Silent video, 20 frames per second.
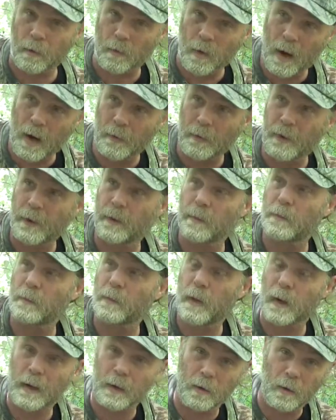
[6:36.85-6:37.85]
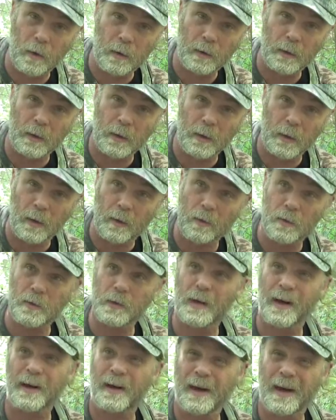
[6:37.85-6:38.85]
around him, and gone to the other
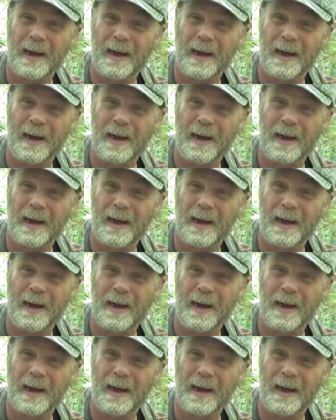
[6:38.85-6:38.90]
side.